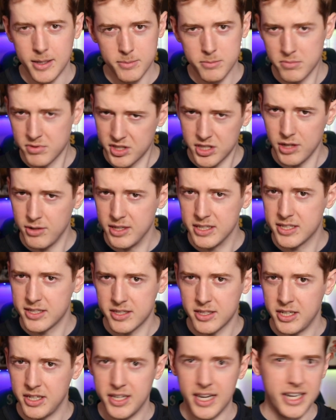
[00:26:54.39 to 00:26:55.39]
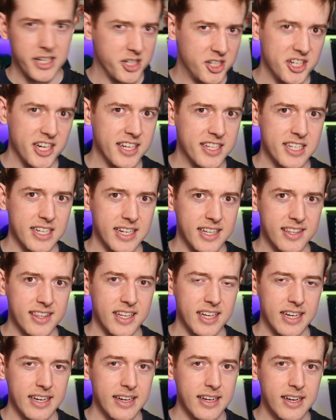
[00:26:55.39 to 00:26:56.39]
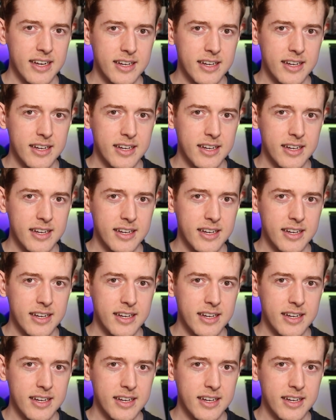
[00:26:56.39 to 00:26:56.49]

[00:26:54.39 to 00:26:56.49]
so as to not jinx anything,